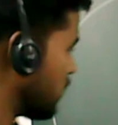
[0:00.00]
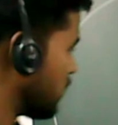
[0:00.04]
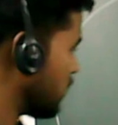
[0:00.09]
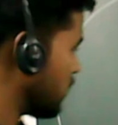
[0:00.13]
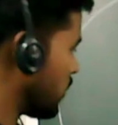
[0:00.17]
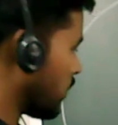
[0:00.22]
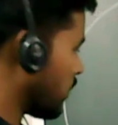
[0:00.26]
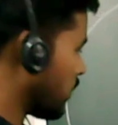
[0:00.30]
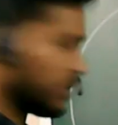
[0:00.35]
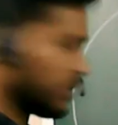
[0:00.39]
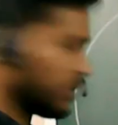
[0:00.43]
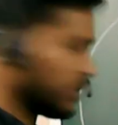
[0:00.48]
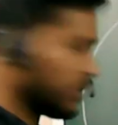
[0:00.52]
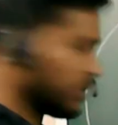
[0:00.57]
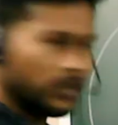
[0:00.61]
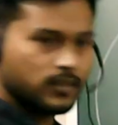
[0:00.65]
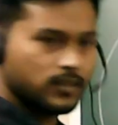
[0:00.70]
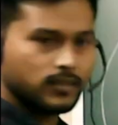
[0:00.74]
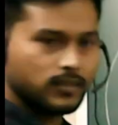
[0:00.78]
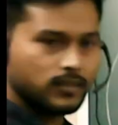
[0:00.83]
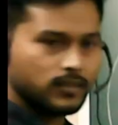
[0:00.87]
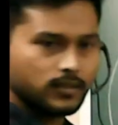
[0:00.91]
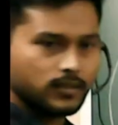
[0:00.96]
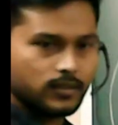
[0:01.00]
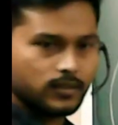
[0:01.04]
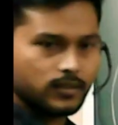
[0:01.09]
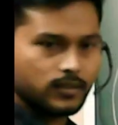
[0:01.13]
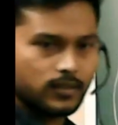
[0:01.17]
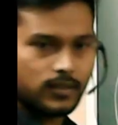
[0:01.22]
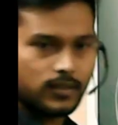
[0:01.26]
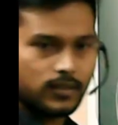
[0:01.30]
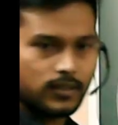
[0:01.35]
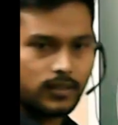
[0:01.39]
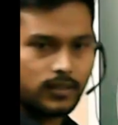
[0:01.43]
like that.
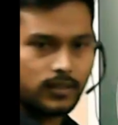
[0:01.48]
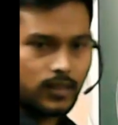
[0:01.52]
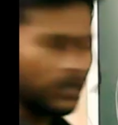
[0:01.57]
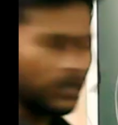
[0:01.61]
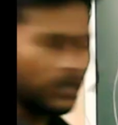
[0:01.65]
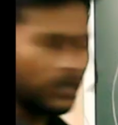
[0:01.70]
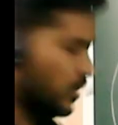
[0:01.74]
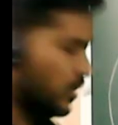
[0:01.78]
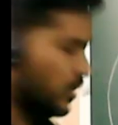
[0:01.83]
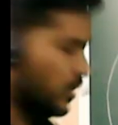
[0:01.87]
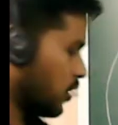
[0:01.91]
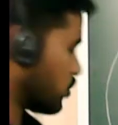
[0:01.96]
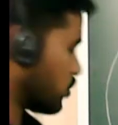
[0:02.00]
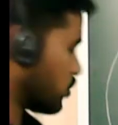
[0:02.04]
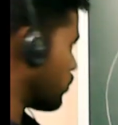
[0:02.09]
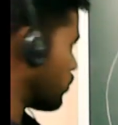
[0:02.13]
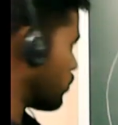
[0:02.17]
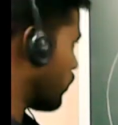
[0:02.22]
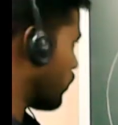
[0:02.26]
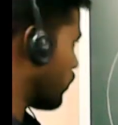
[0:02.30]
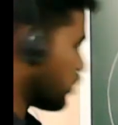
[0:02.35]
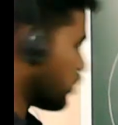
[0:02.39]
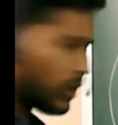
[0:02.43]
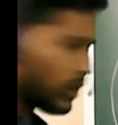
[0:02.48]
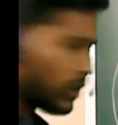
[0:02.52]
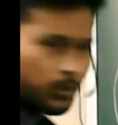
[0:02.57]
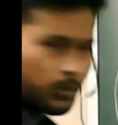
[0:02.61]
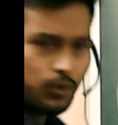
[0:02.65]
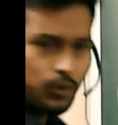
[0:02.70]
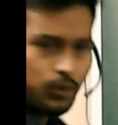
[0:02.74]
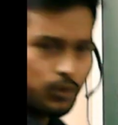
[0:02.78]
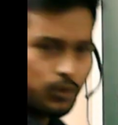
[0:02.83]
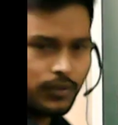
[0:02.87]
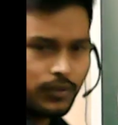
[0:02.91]
Okay, so what we have to do
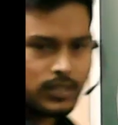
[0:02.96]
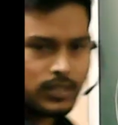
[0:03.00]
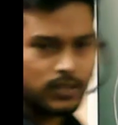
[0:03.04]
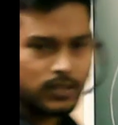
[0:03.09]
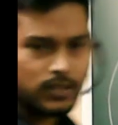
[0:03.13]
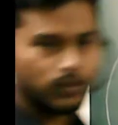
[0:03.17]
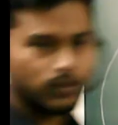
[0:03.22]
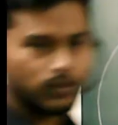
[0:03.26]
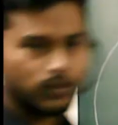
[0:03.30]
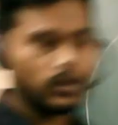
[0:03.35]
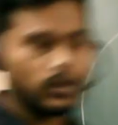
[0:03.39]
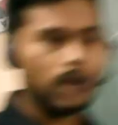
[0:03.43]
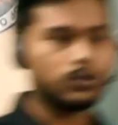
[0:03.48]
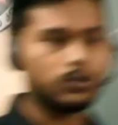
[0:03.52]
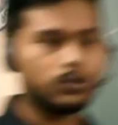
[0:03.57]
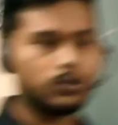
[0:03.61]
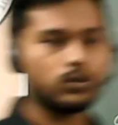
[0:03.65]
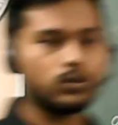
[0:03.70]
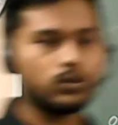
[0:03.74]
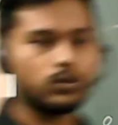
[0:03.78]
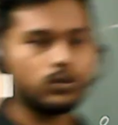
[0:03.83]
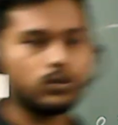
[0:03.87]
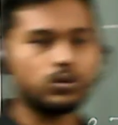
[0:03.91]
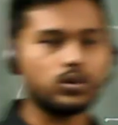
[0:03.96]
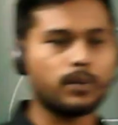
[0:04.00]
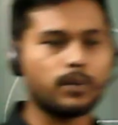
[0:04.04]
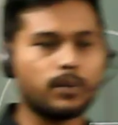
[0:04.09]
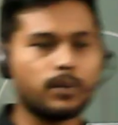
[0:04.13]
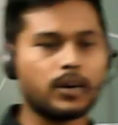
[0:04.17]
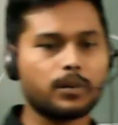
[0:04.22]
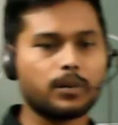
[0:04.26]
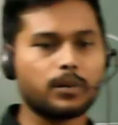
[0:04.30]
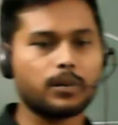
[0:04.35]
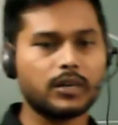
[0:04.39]
first? We have to do the
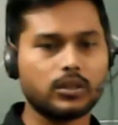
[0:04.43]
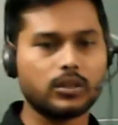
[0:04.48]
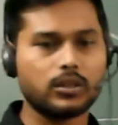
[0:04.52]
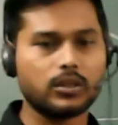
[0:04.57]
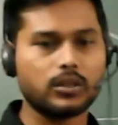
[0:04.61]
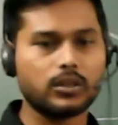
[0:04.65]
perpendicular